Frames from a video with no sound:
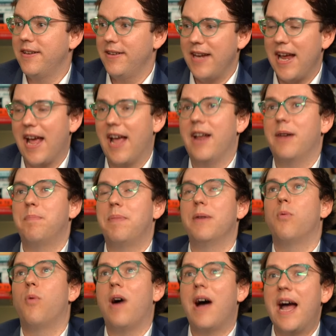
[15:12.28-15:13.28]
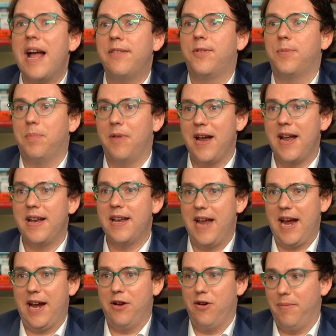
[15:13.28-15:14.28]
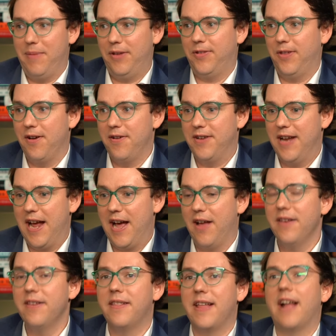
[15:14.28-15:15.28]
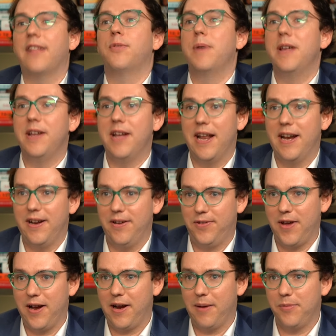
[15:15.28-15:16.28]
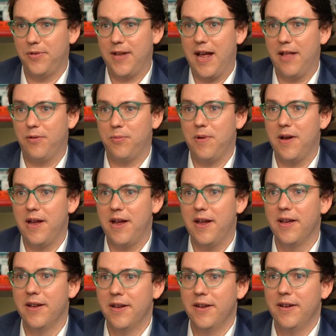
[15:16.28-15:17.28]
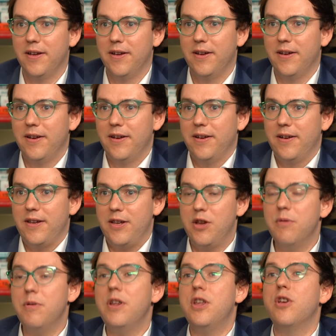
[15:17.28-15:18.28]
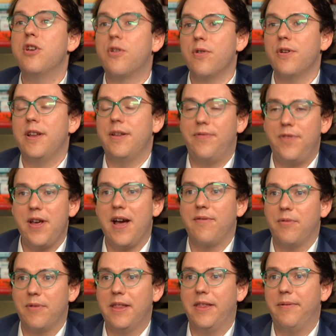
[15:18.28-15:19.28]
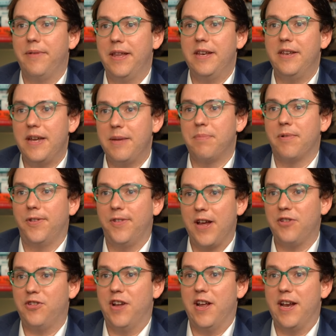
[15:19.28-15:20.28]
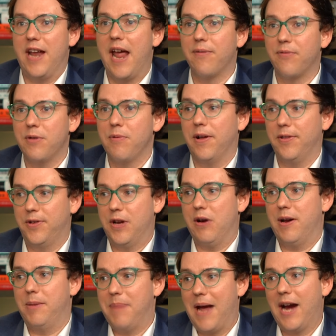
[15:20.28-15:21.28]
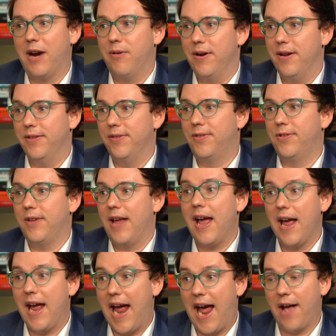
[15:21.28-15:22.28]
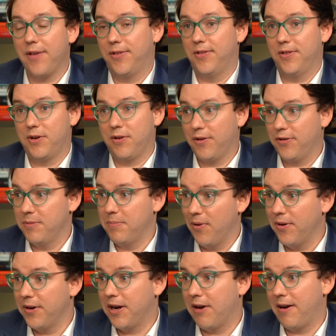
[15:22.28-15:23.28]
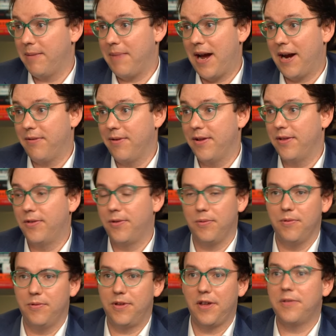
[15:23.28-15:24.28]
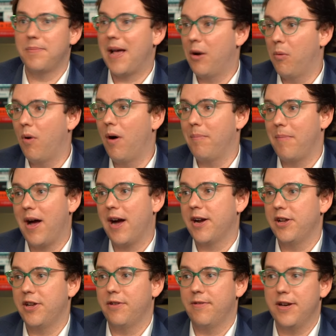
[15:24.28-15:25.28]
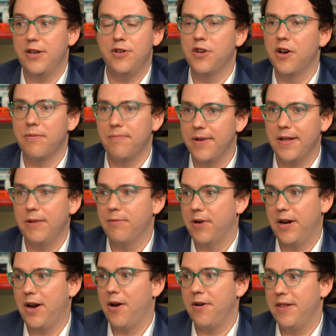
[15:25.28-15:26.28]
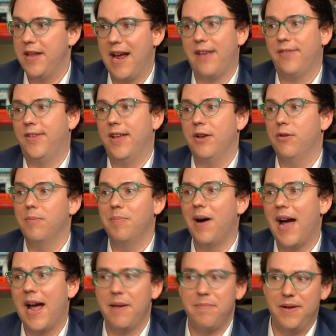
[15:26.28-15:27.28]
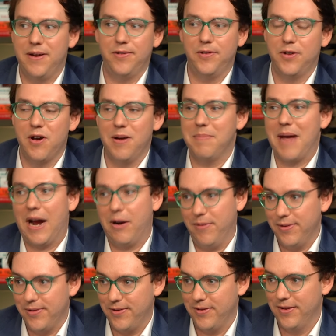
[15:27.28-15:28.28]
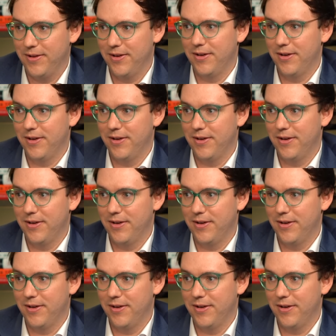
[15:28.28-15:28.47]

Yeah, but a widespread economic slowdown, that's where you get in a circumstance where you could, if you have a really, really deep recession, everyone's going backwards. Yep. Houses across the board are going backwards. Doesn't matter what market you're in, you don't really want to own the asset or buy it because it's going backwards.